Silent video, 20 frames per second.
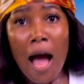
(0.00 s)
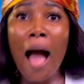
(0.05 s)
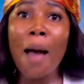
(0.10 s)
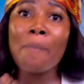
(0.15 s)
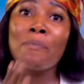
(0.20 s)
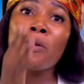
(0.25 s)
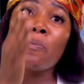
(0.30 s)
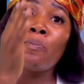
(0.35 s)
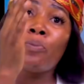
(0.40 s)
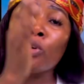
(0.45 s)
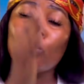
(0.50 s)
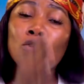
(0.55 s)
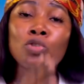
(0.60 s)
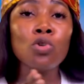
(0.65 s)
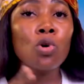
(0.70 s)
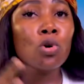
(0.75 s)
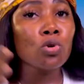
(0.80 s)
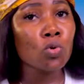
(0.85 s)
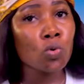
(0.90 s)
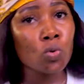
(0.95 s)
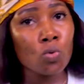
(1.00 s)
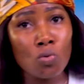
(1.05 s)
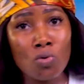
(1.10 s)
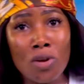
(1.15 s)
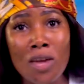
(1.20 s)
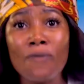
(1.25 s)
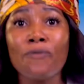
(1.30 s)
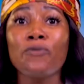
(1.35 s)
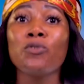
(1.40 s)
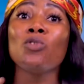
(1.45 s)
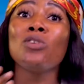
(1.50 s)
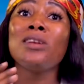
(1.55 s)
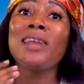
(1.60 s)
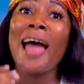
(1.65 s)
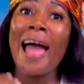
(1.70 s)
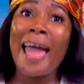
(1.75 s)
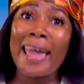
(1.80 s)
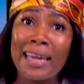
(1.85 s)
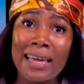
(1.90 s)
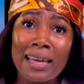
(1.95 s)
Abi build your school. If you
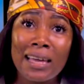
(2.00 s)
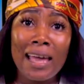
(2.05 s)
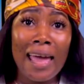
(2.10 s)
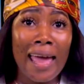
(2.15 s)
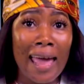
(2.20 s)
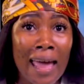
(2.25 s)
like,